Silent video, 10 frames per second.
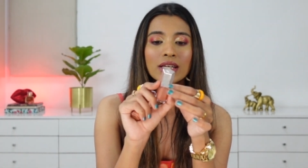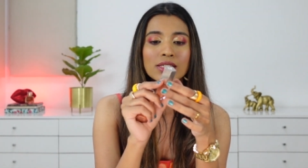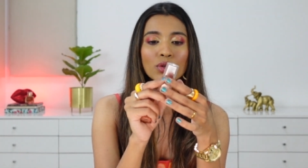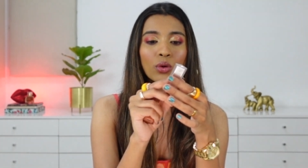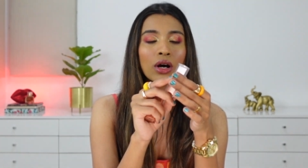
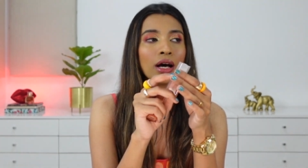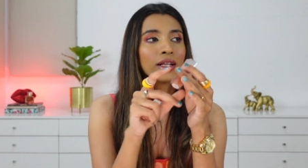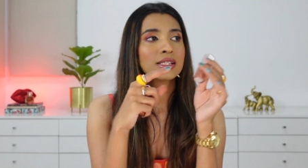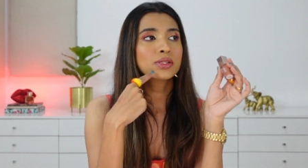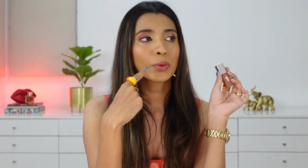So
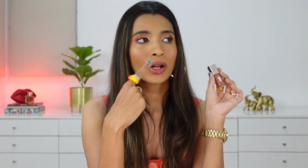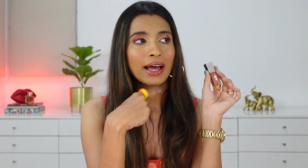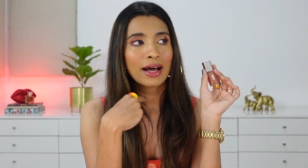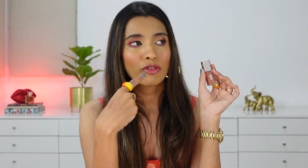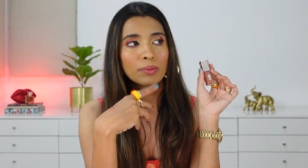this is what I
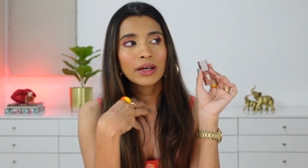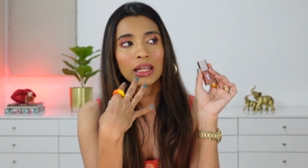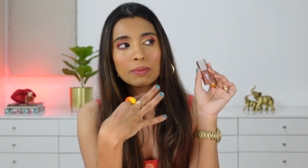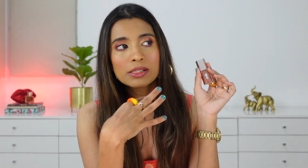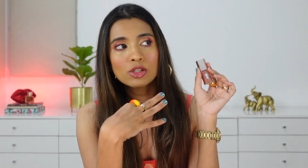have on my
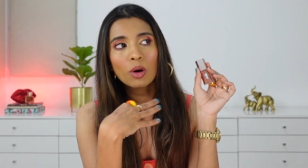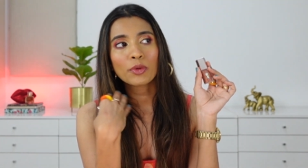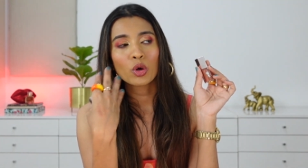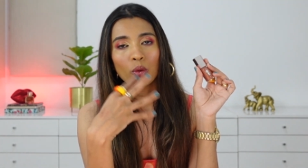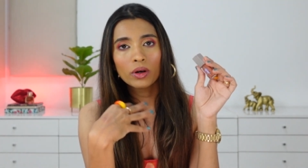lips,
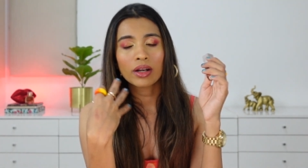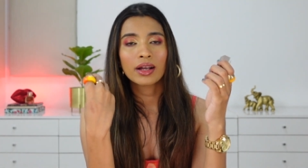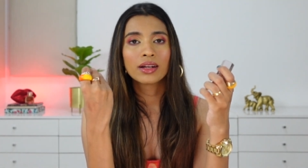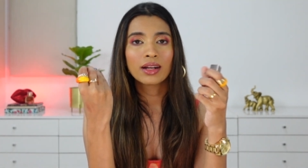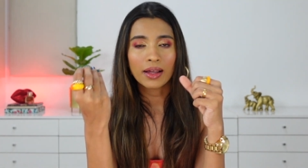topped over
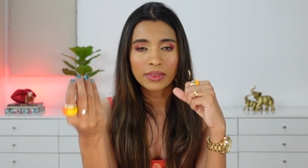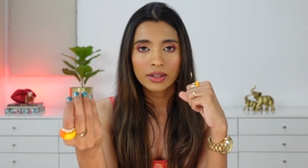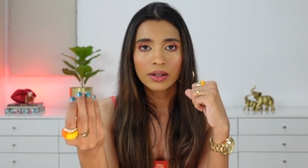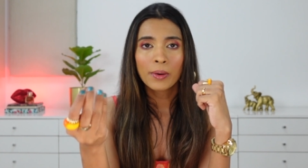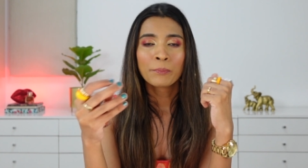
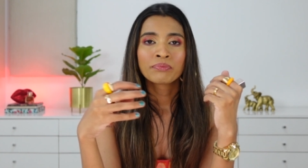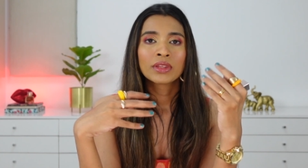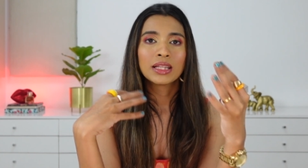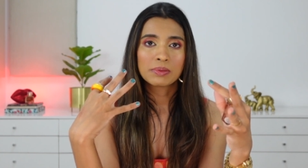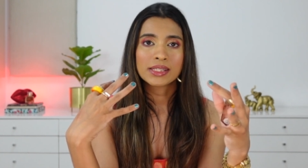another
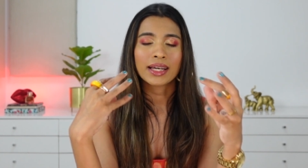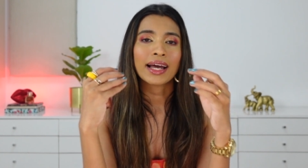lipstick.